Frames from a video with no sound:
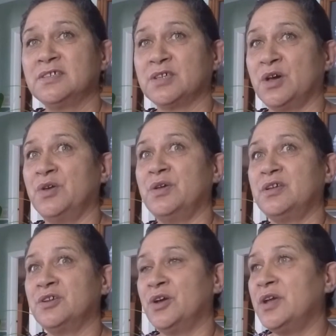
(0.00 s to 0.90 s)
So,
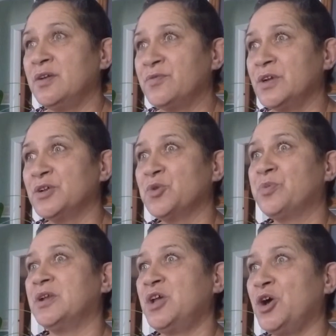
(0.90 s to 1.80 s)
you know, every little
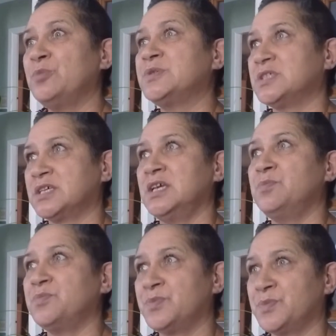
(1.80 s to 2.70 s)
bit helps to
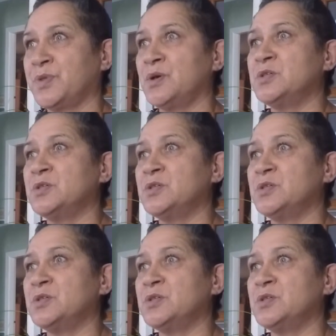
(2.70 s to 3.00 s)
keep those